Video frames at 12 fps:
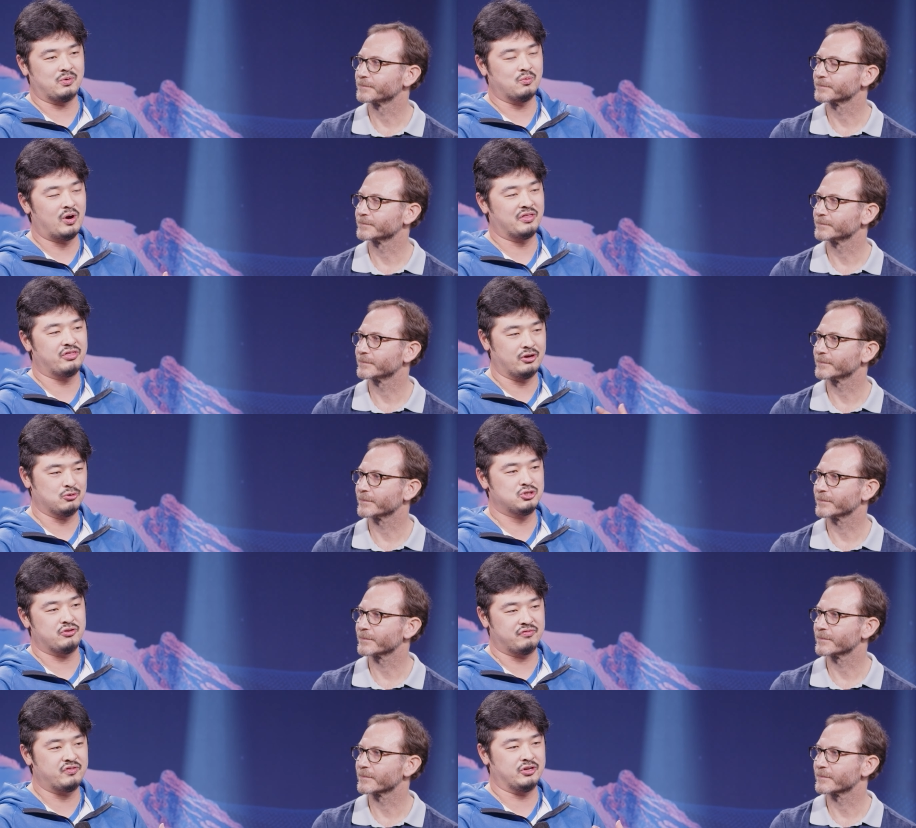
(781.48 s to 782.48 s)
Speaker 1: and we want
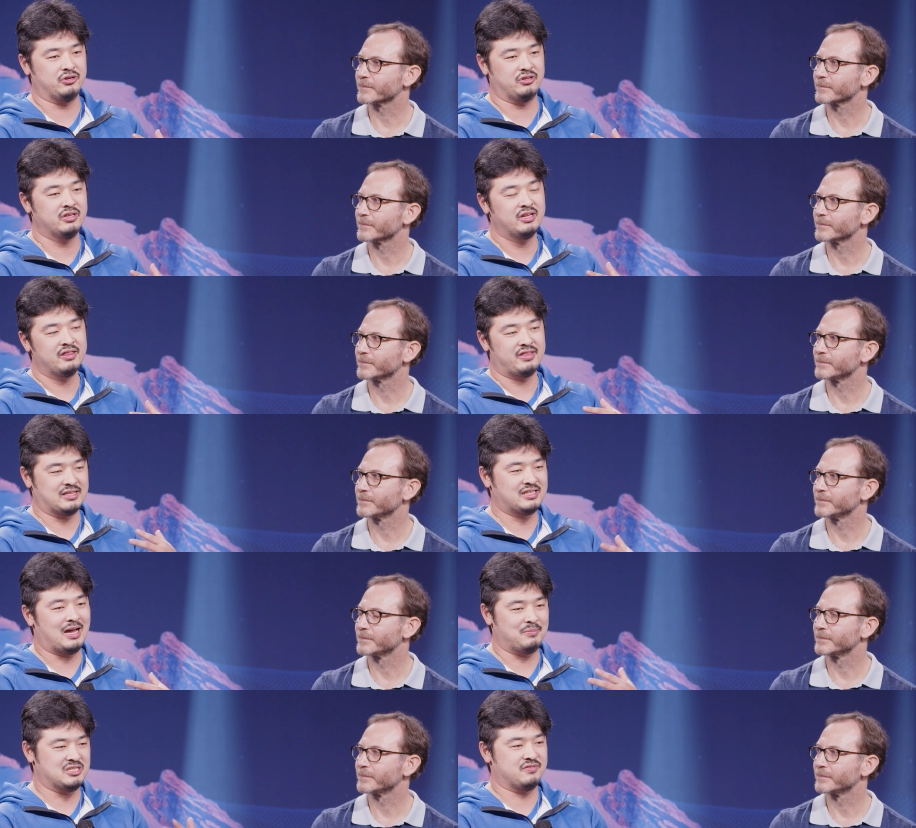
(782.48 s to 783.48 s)
those to feel that
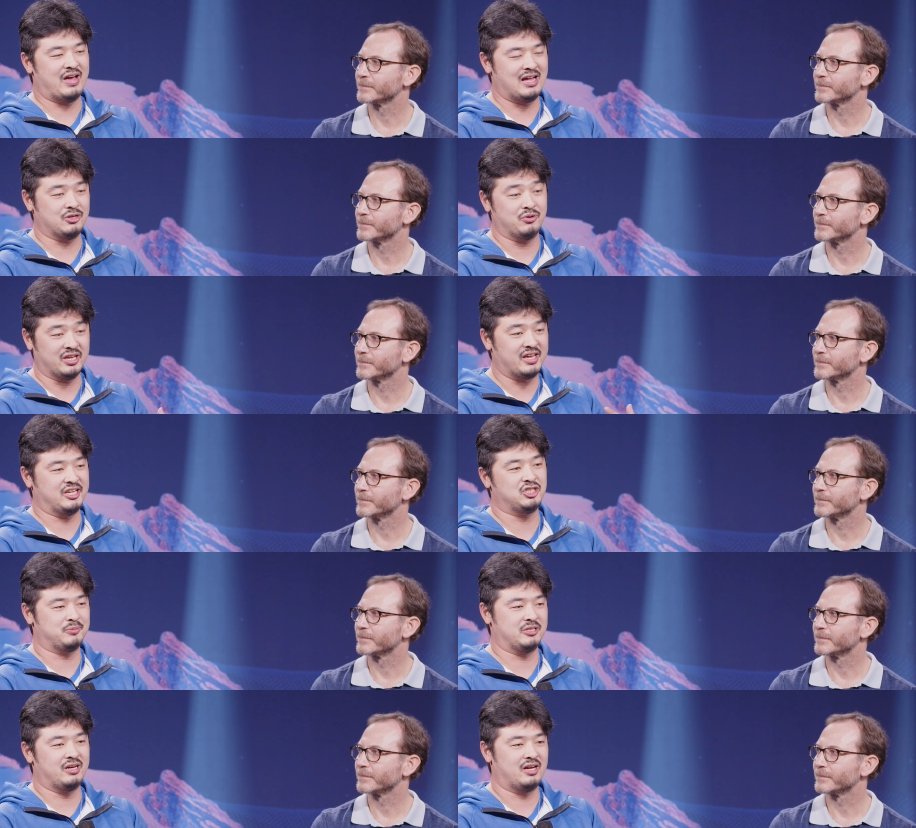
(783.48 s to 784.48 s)
timeless value and
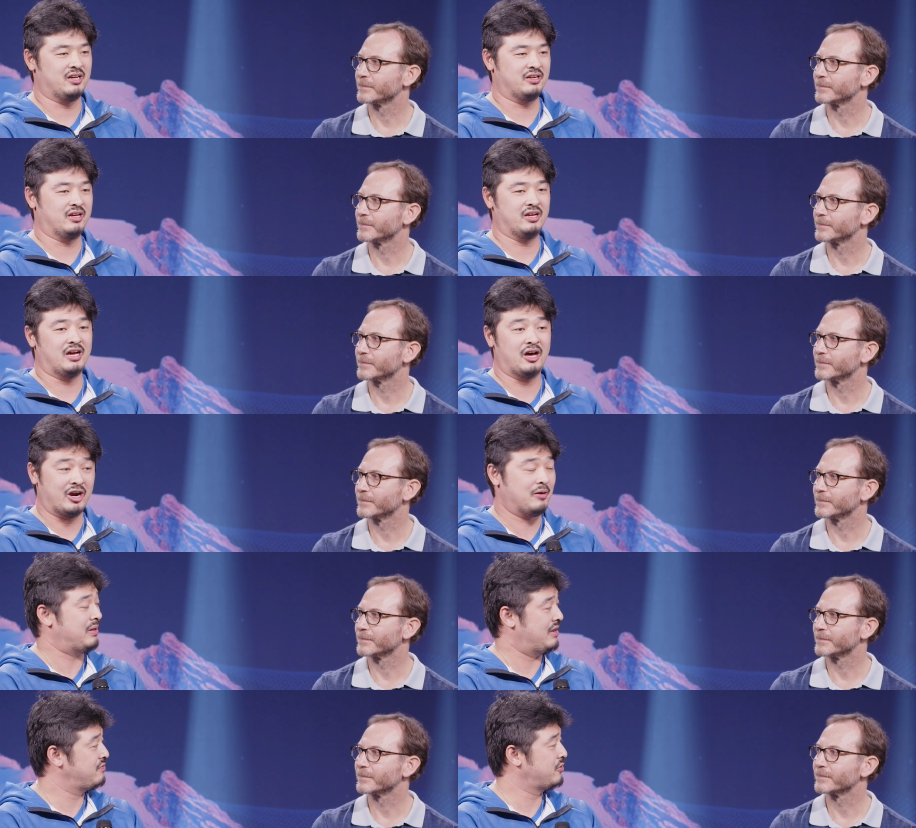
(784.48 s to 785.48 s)
engagement on, uh, on our
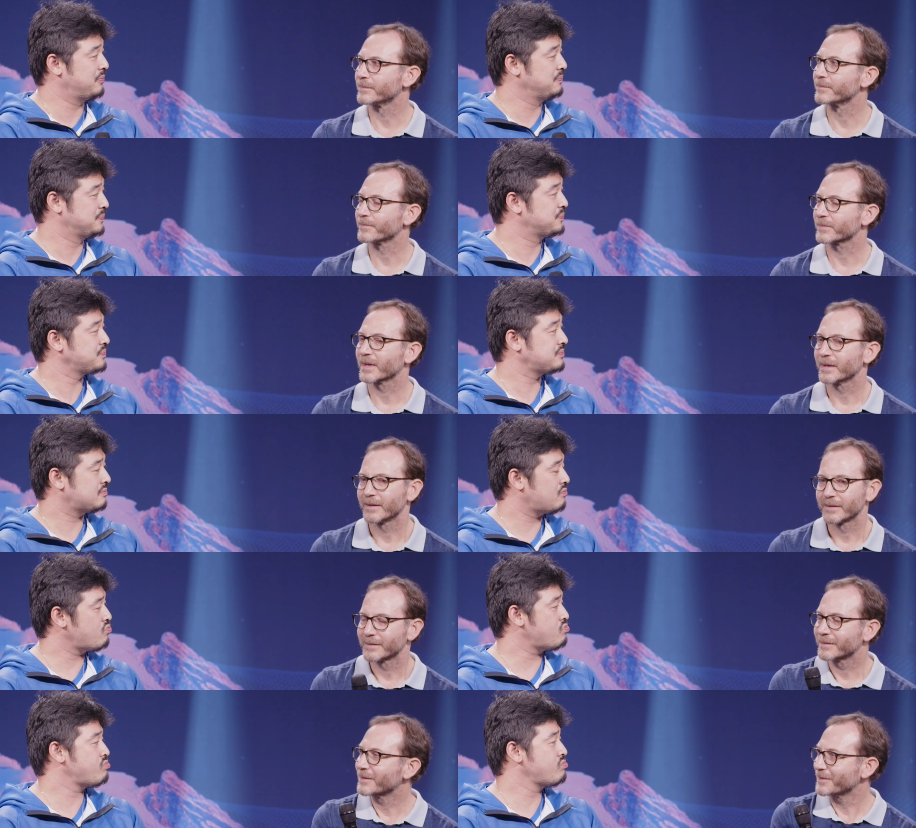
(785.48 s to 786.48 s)
platform.
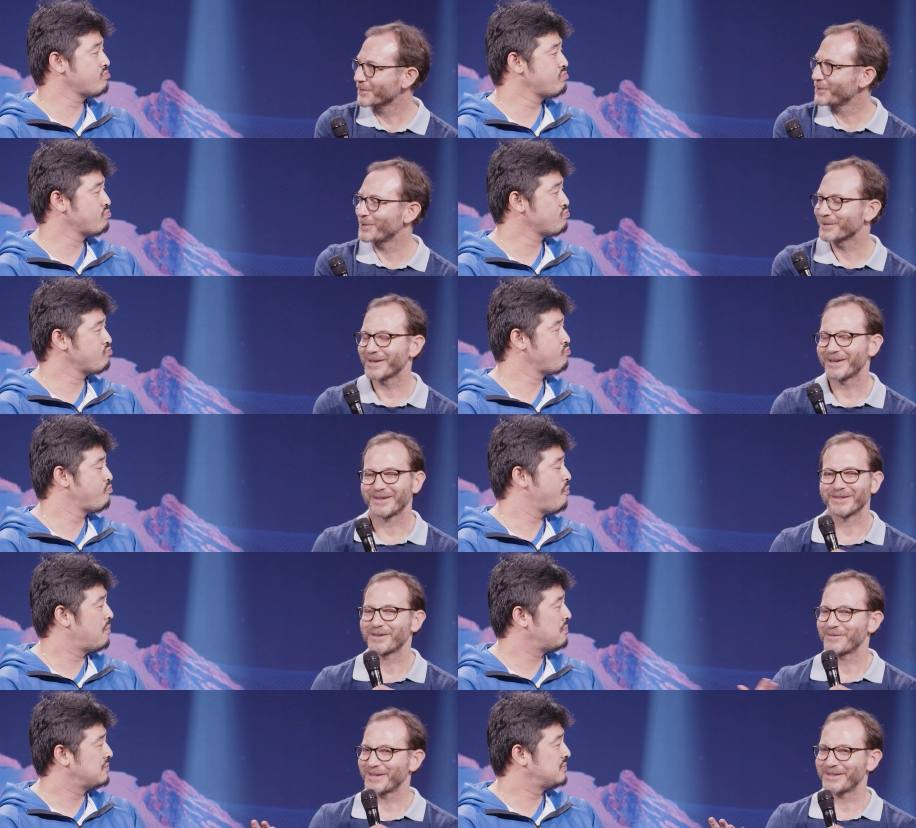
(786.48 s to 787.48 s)
Speaker 2: Oh, cool. Yeah, I
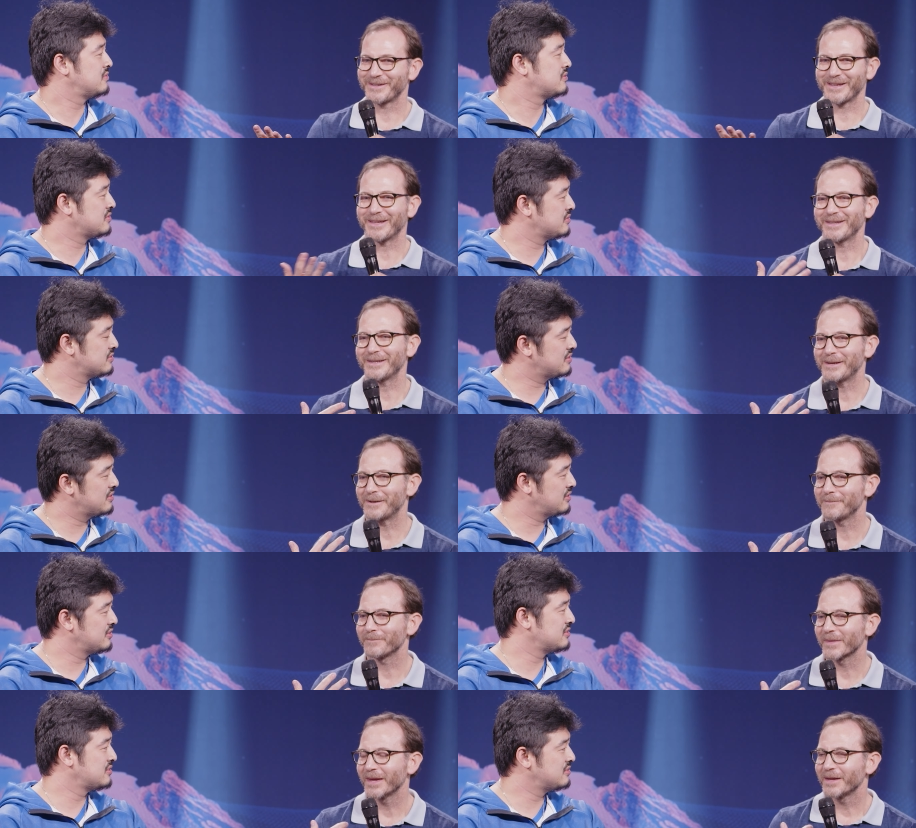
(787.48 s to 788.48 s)
love it. And,
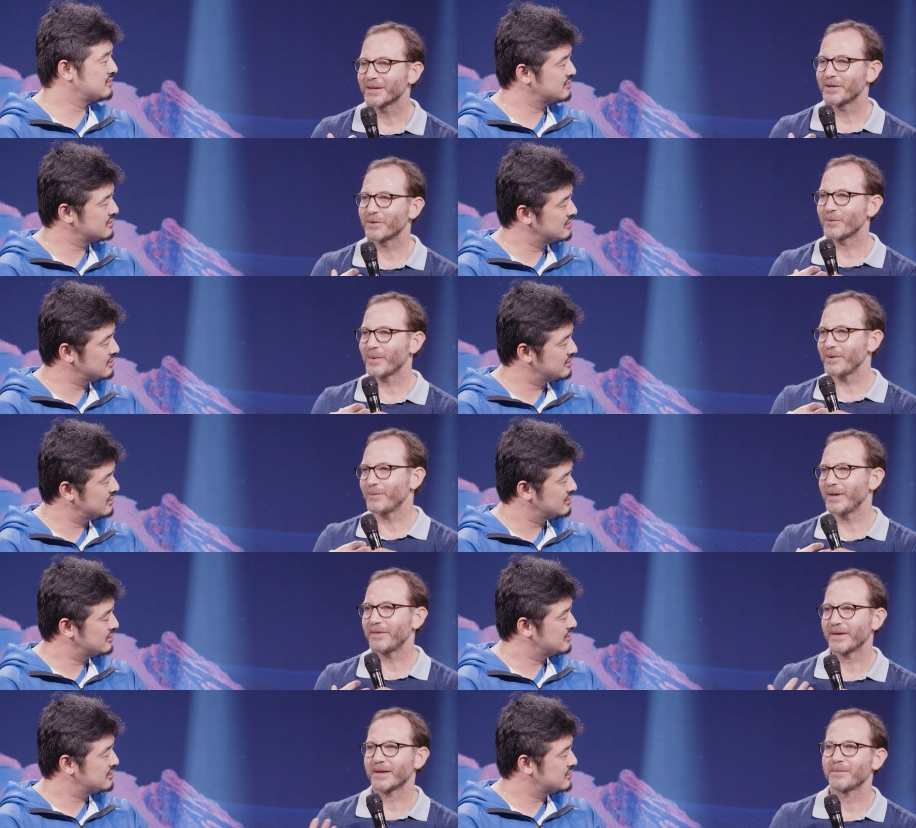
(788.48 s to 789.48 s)
um, you know, the way
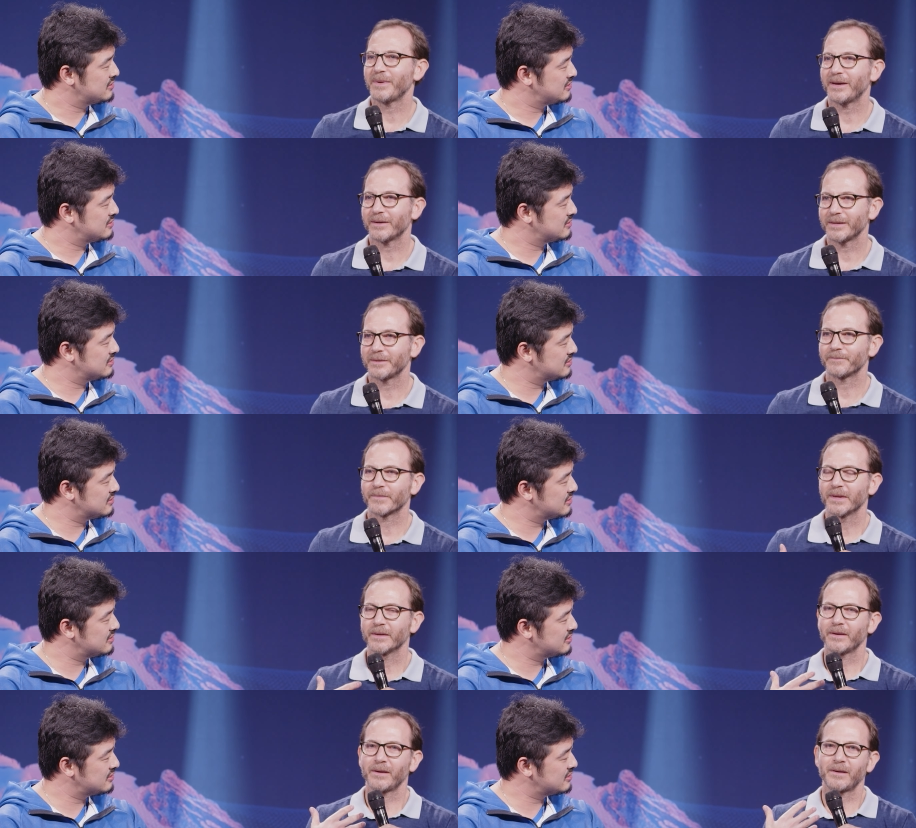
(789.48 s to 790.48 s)
we think about it
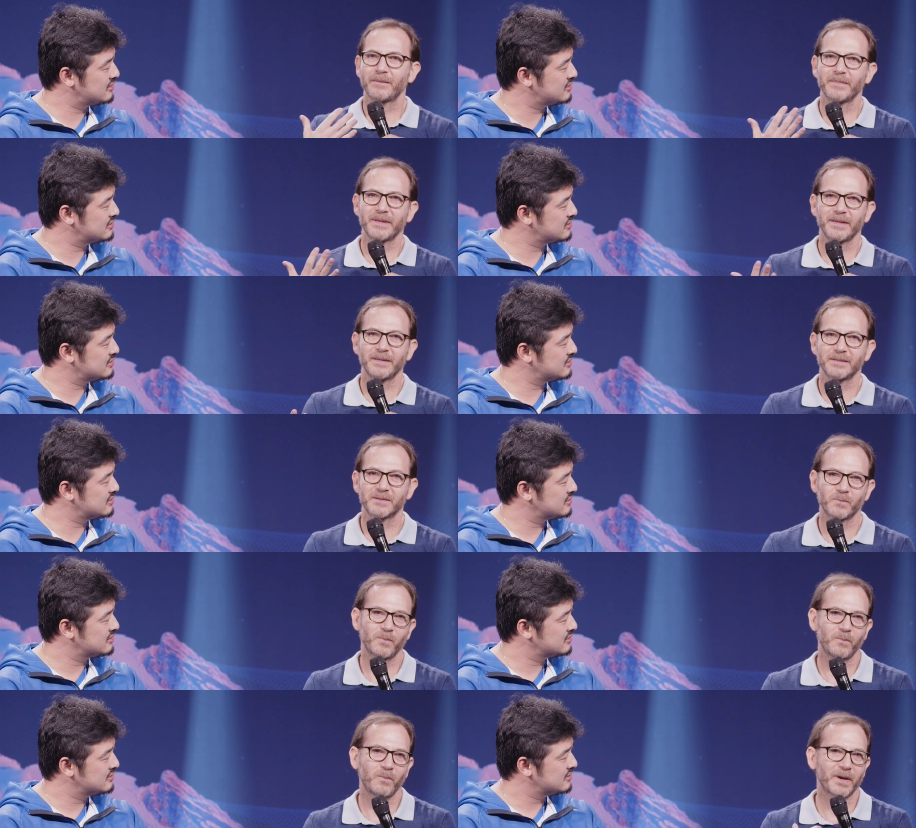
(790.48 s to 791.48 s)
um, is
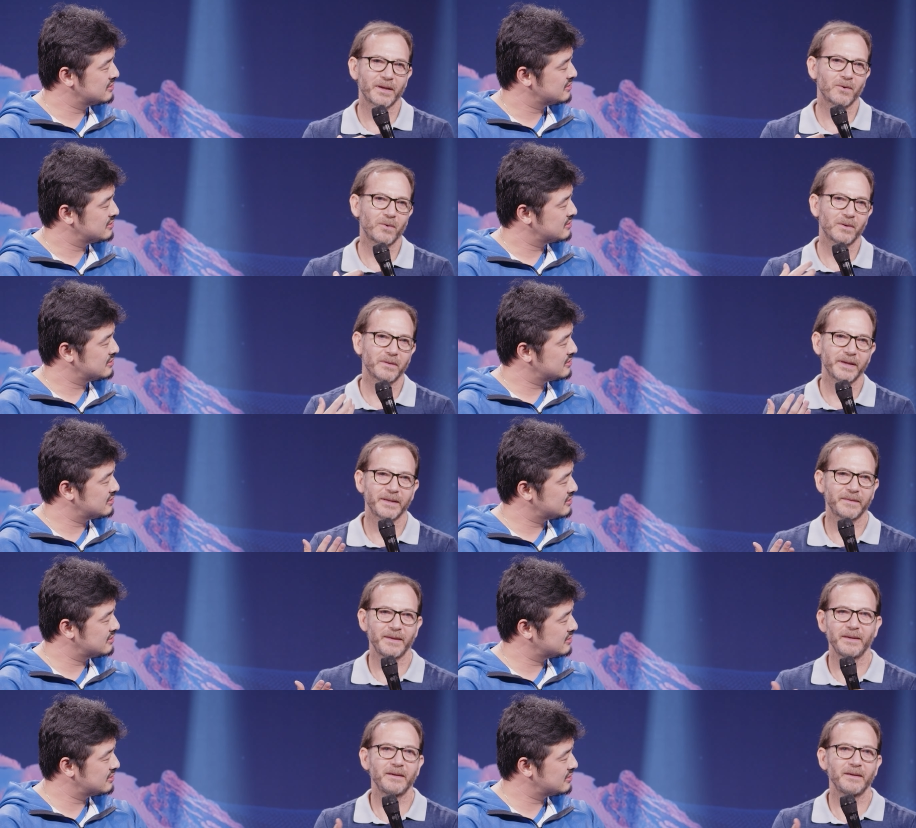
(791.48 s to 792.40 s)
what I call like the